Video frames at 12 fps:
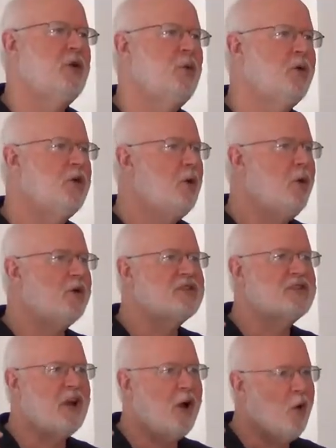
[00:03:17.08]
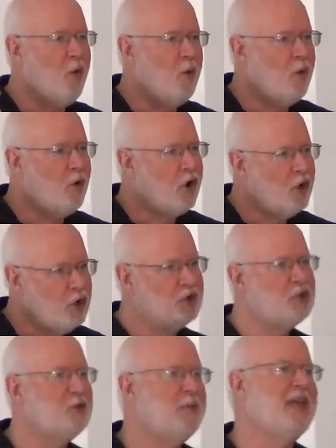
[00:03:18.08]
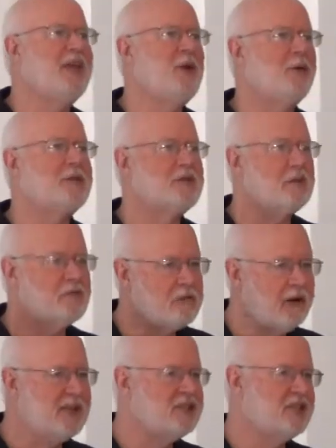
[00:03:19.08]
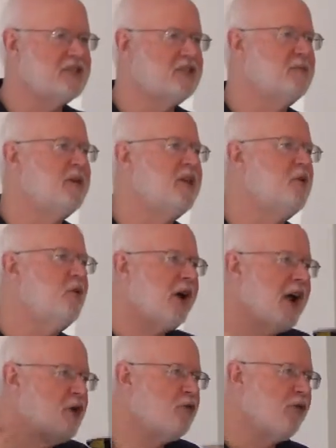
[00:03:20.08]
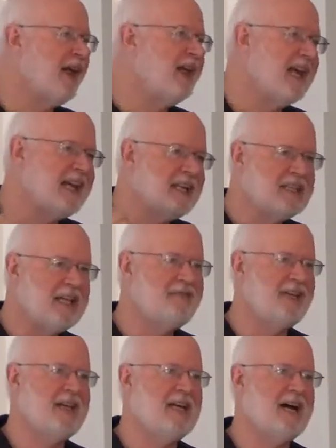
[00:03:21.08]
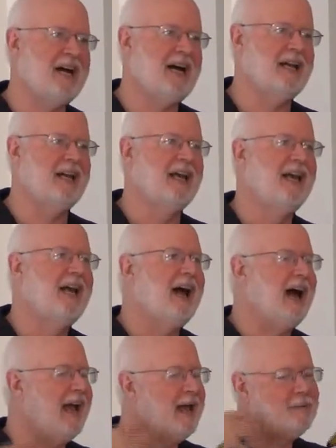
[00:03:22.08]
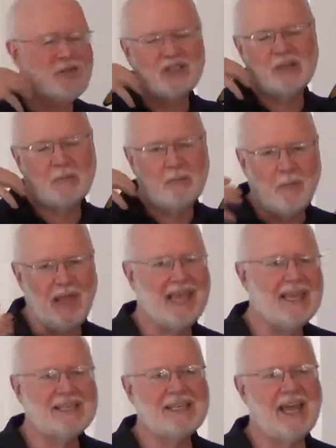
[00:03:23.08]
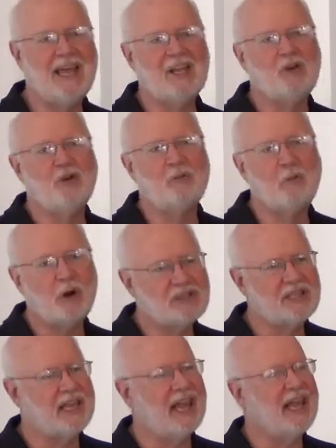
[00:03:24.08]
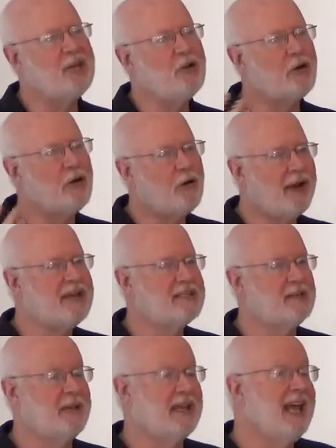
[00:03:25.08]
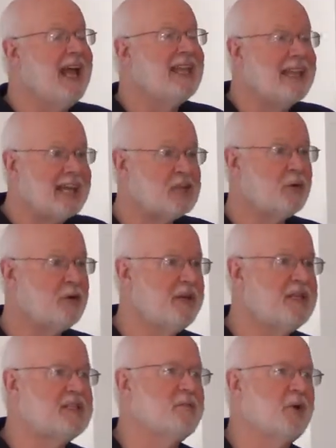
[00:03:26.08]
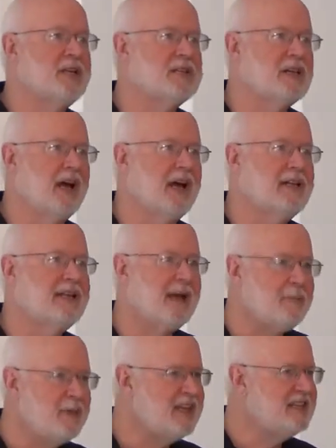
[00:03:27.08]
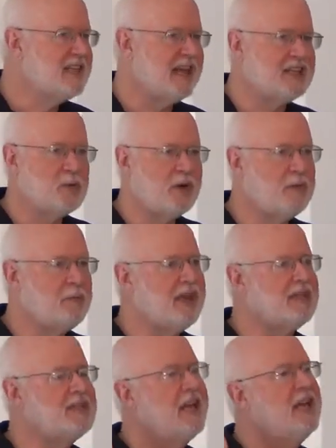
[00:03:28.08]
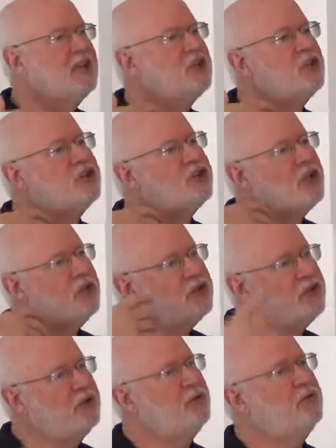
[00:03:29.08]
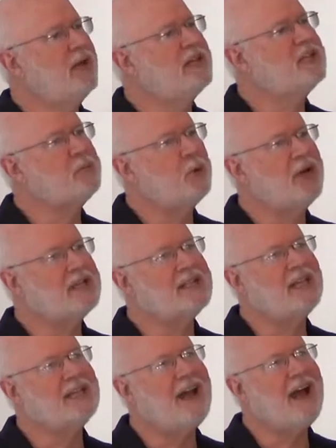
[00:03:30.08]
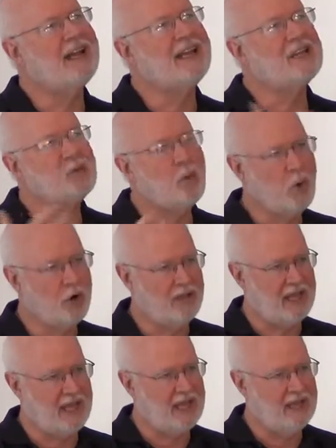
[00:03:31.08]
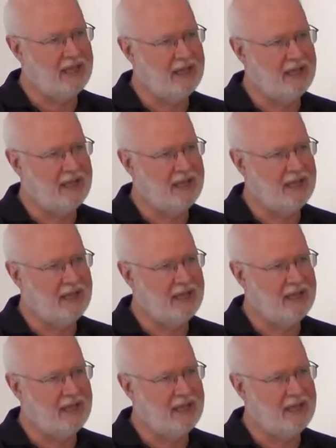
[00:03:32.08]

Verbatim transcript: You, you are so good to me. You are so gracious to me. You are a great and loving God. I am just amazed at your mercy and your grace to me. That's what it means to praise God. That means, that's what it means to, to express that God is worthy.